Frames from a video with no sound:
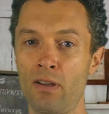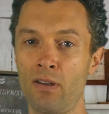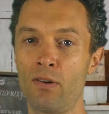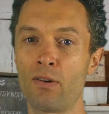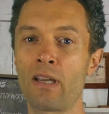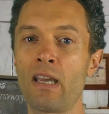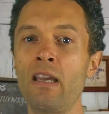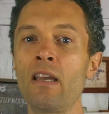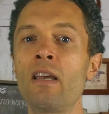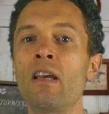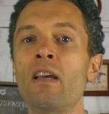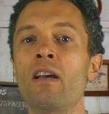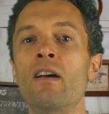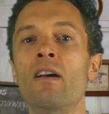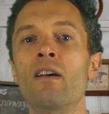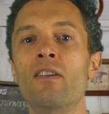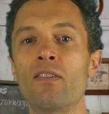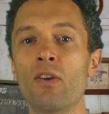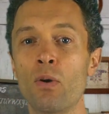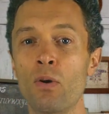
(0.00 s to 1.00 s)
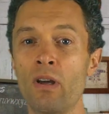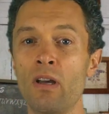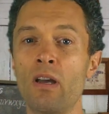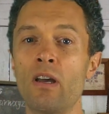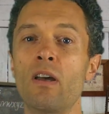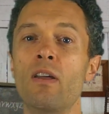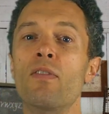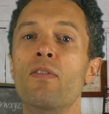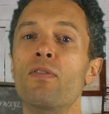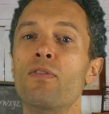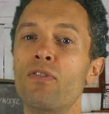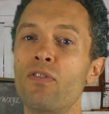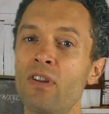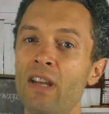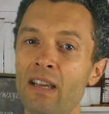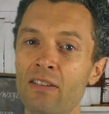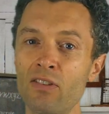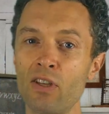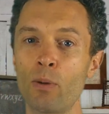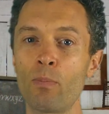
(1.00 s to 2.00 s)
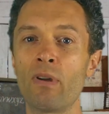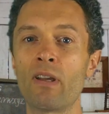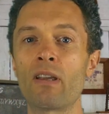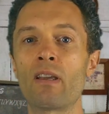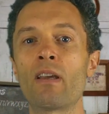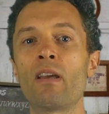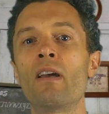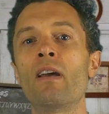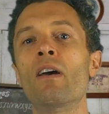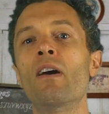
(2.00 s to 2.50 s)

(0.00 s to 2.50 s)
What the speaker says: Okay? So, today's topic,